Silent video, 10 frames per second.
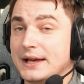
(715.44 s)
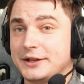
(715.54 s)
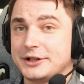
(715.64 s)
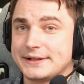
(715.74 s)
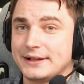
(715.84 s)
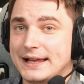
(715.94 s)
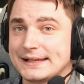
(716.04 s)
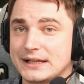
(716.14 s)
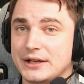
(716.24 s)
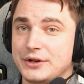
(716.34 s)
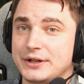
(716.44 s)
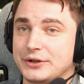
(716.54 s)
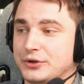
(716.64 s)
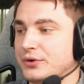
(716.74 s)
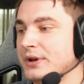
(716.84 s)
And here's the last thing you need
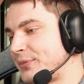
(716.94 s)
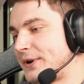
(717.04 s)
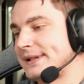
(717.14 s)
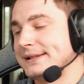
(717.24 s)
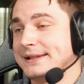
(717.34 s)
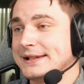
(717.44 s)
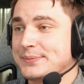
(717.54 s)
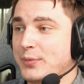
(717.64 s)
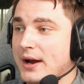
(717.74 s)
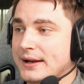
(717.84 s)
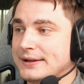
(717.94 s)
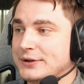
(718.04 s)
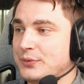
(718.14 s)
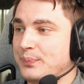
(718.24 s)
to do. Press this button to